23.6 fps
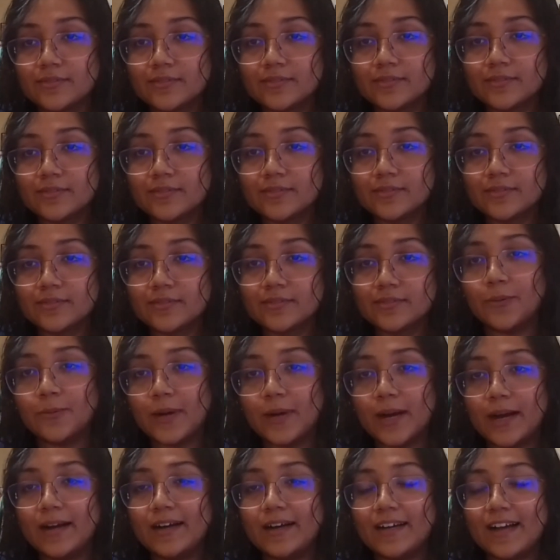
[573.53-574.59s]
So
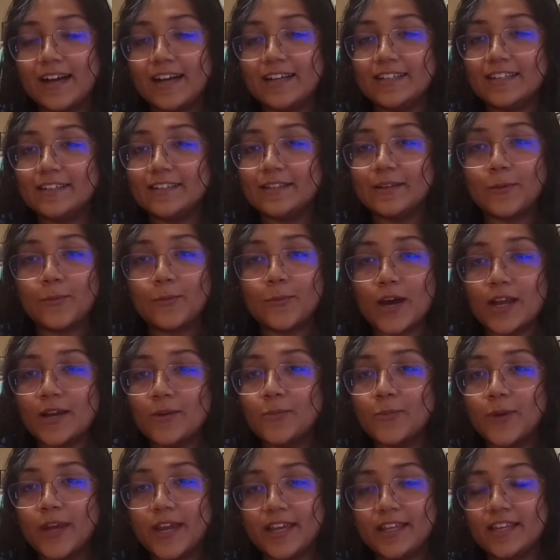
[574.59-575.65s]
uh, the one
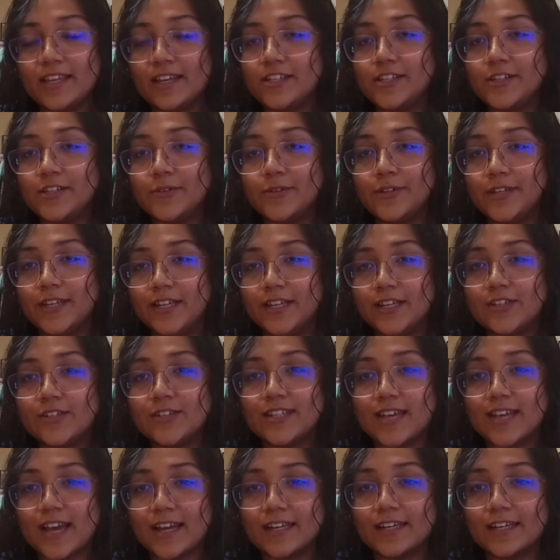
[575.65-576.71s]
way that you need to
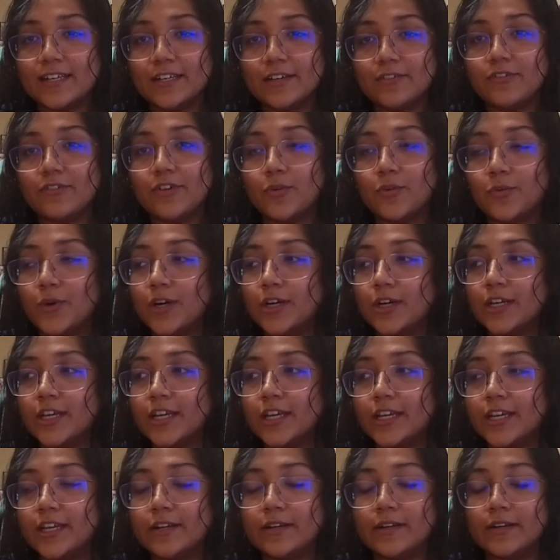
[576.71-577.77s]
tackle if you're working
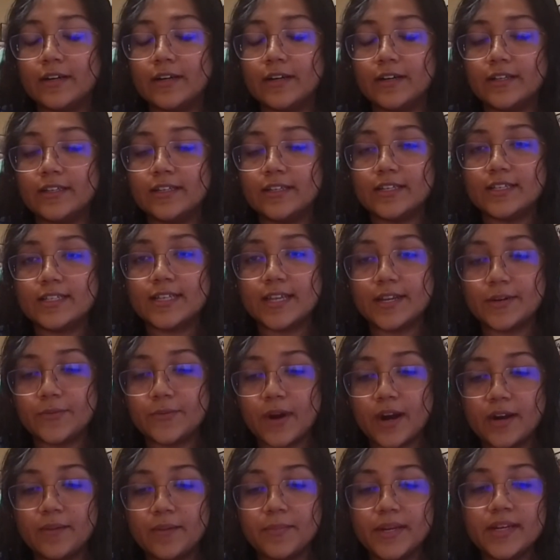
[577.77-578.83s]
in uh, this
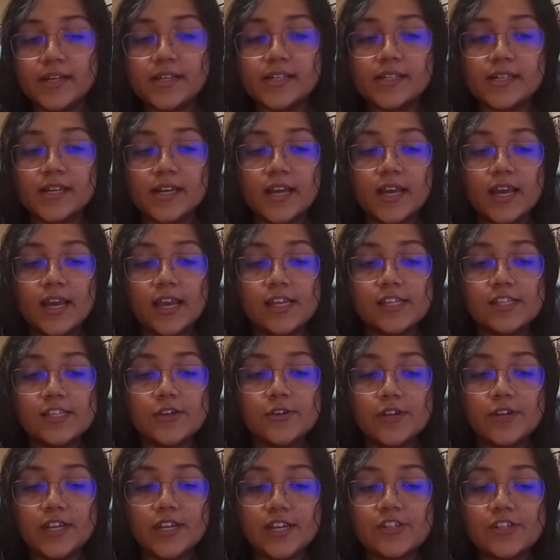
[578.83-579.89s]
environment is
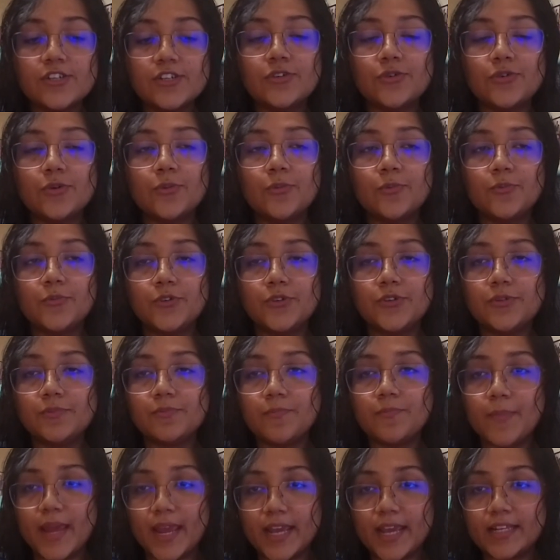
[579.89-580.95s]
you need to
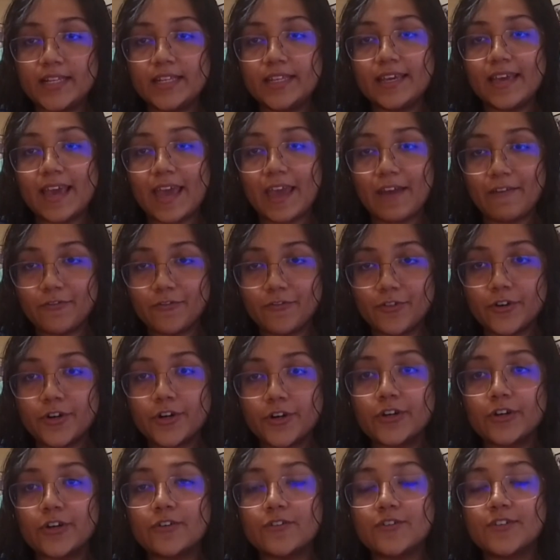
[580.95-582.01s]
make the
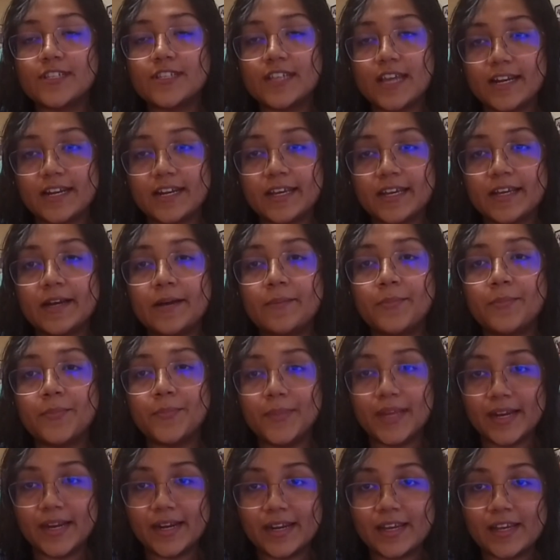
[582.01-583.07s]
effort of setting up
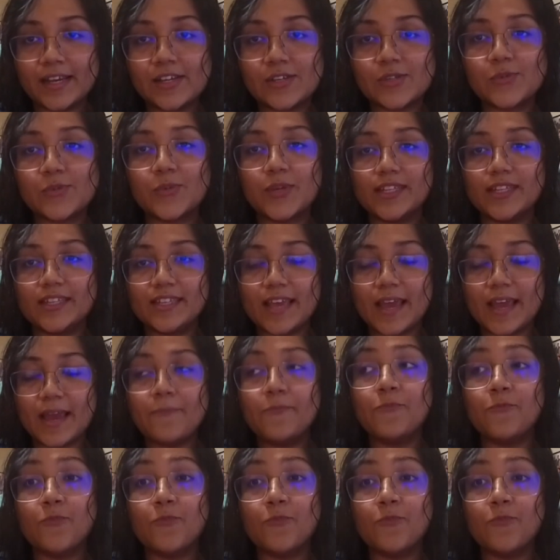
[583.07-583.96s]
meetings with them